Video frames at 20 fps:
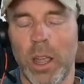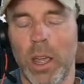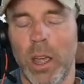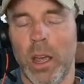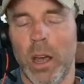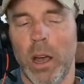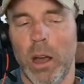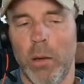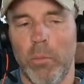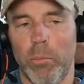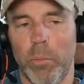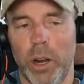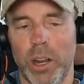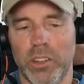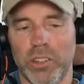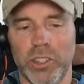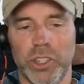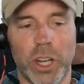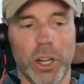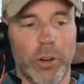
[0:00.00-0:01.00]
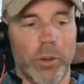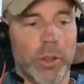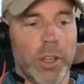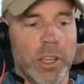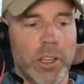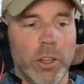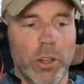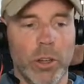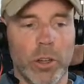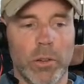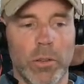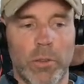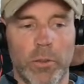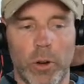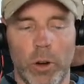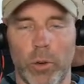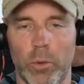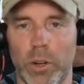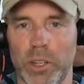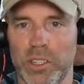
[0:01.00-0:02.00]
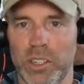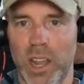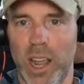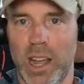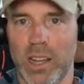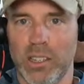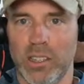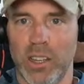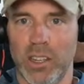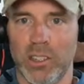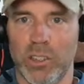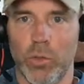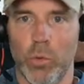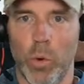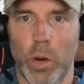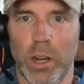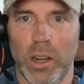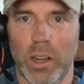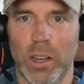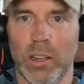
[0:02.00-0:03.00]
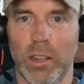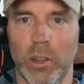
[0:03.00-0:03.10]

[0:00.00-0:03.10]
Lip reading: but it's generally good for risk assets when